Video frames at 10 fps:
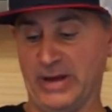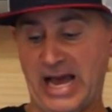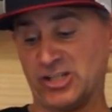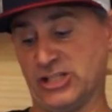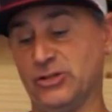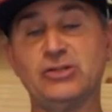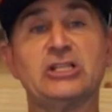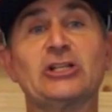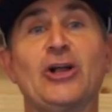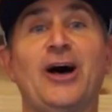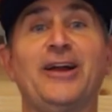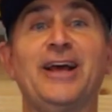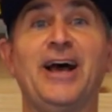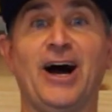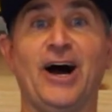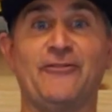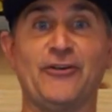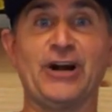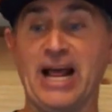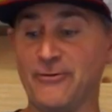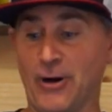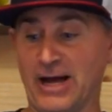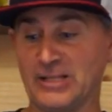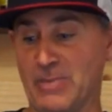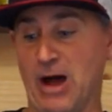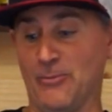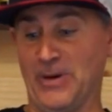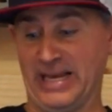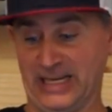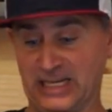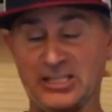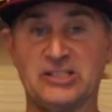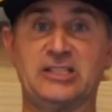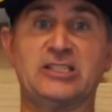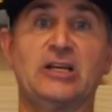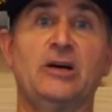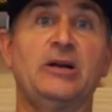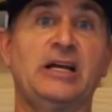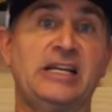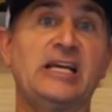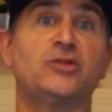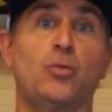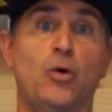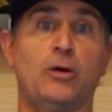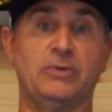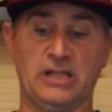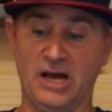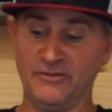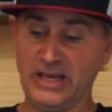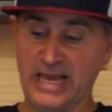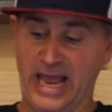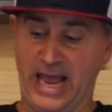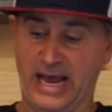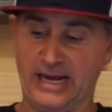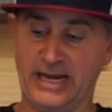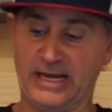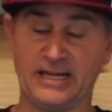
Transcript: I actually use this a lot for night rides mountain biking because it's a nice warm glove and